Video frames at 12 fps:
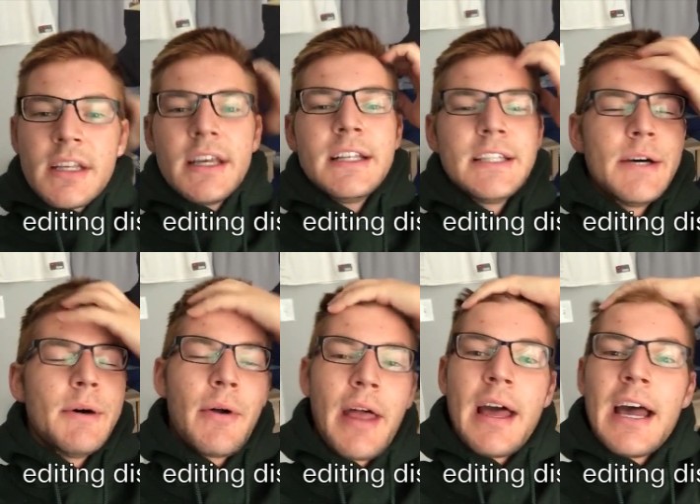Hello.
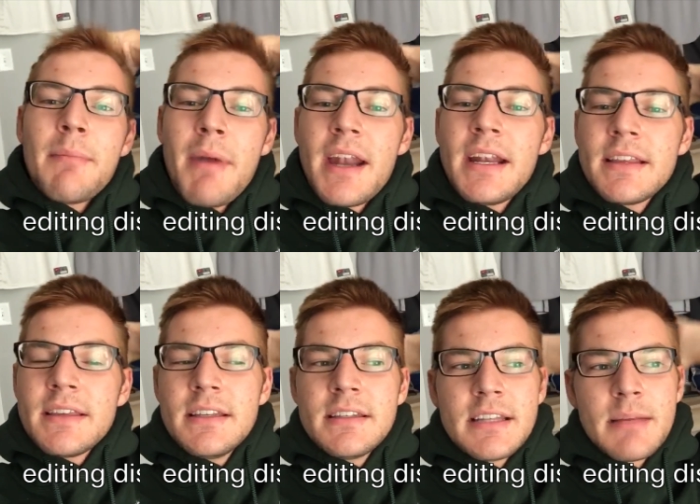Okay, I am editing
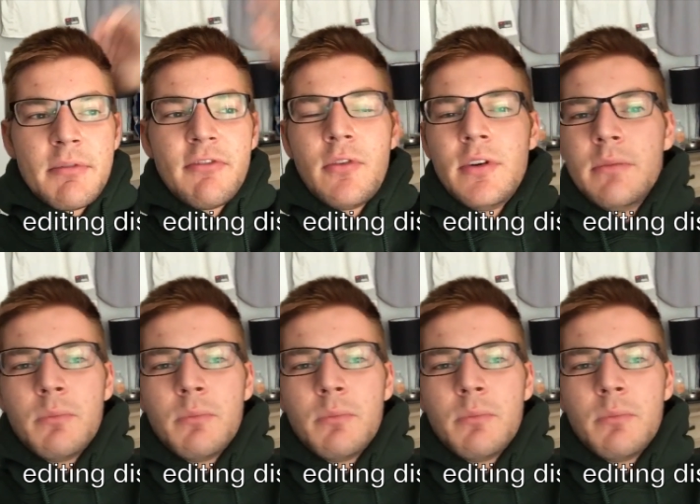this, and before